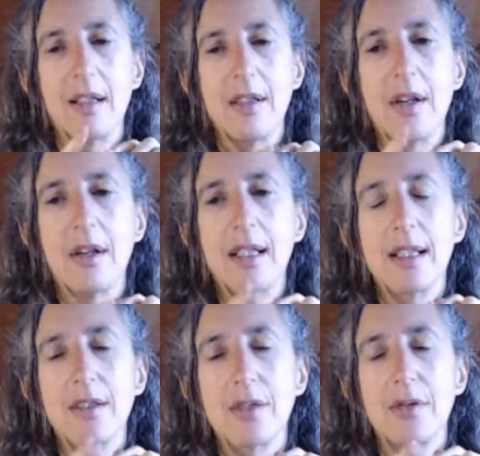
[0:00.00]

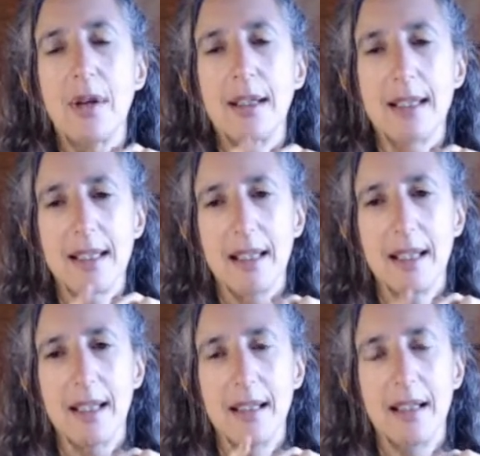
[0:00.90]
Knowing and
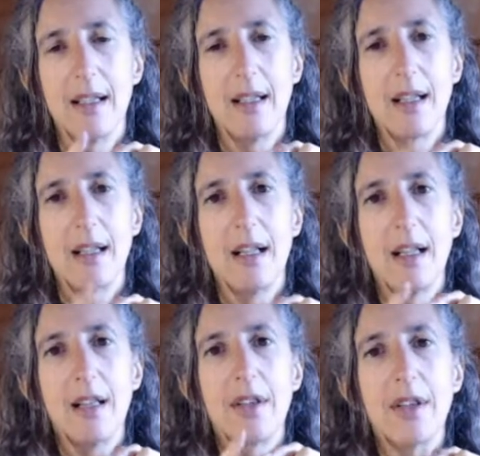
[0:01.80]
trusting
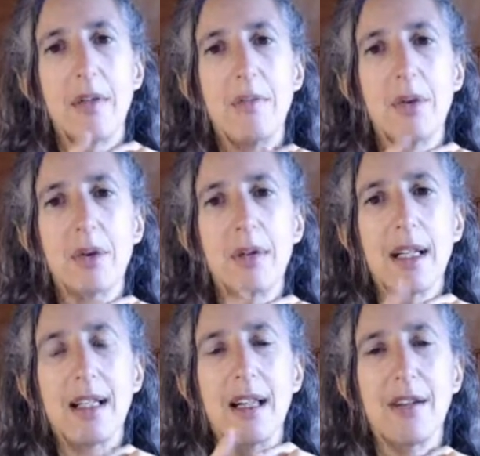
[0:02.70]
that the more
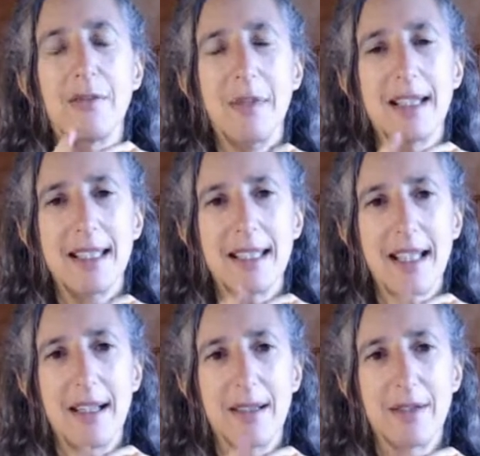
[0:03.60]
I love
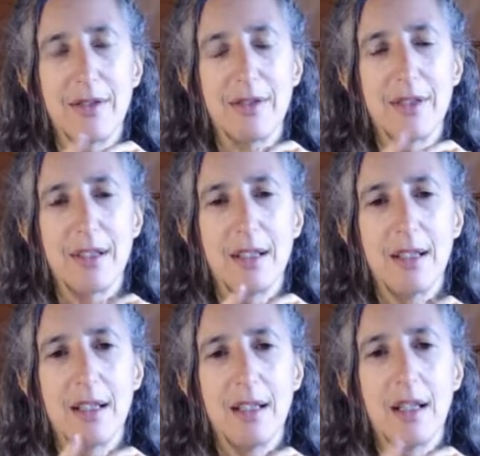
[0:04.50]
myself,
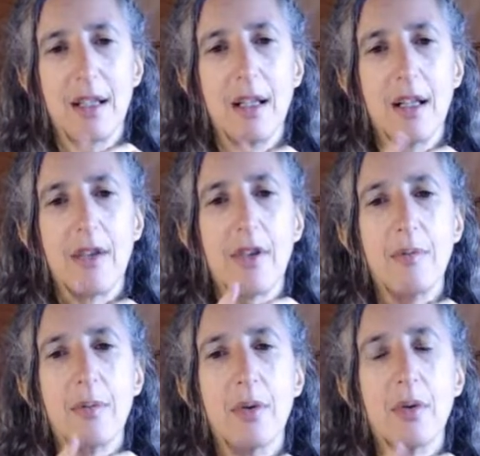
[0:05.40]
the
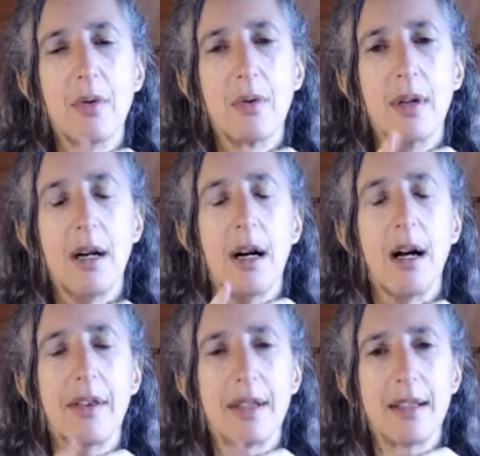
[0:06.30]
more
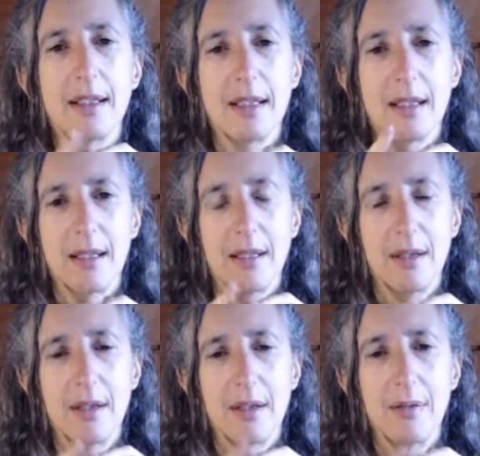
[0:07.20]
others
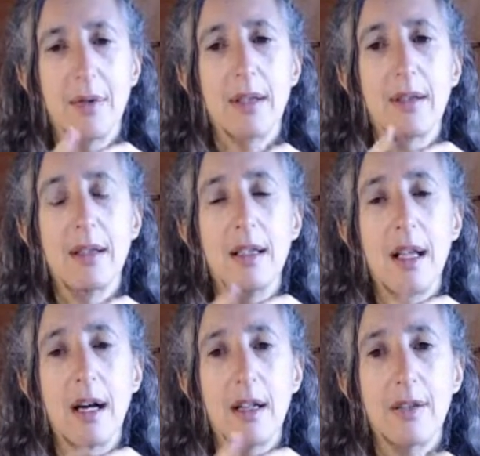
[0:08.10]
will
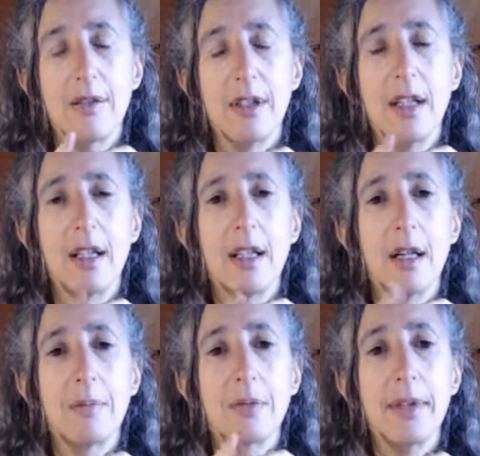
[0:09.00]
love,
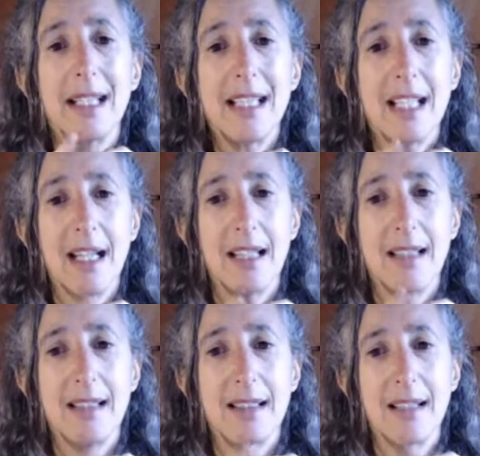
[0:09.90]

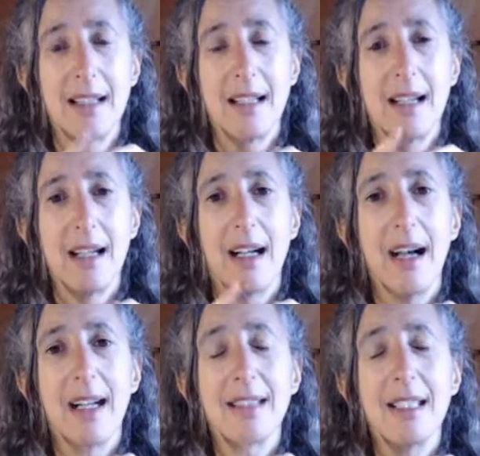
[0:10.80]
appreciate,
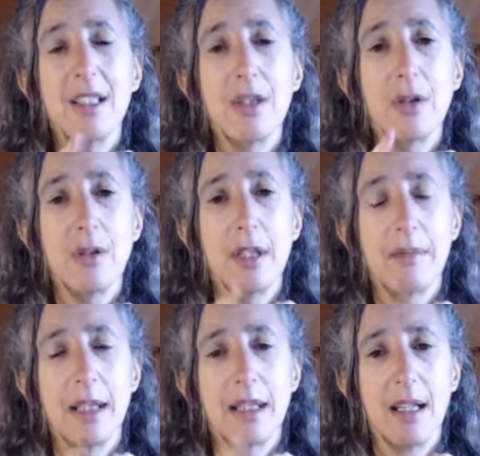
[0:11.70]
and enjoy
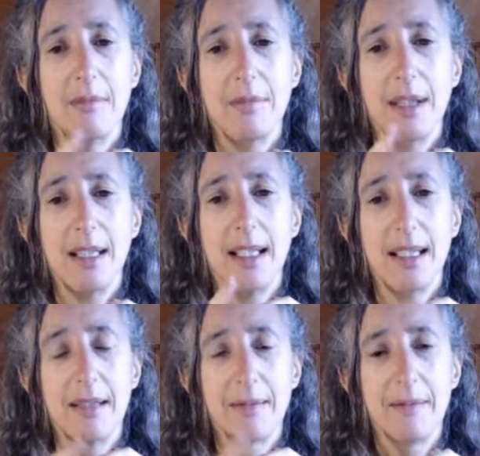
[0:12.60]
my
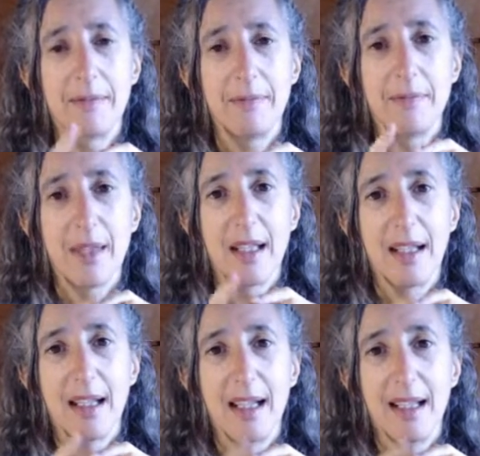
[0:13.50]
company.
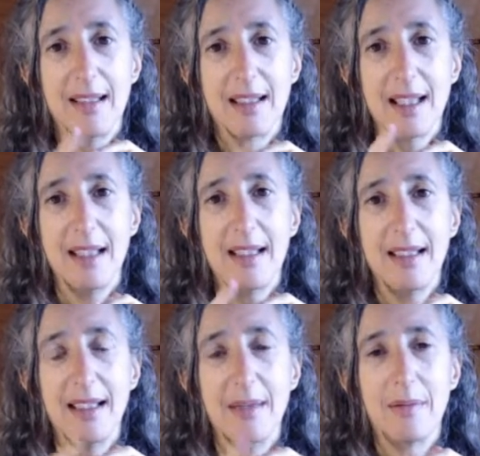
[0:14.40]
And take
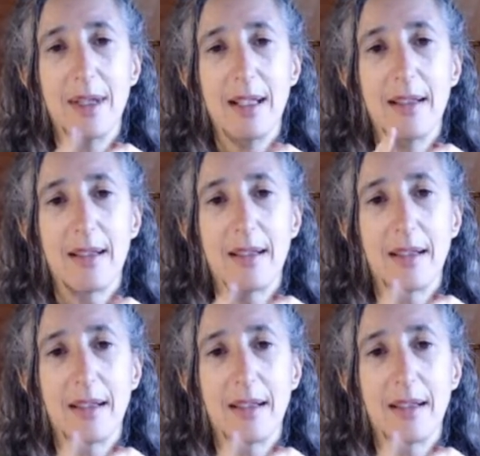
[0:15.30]
a deep breath.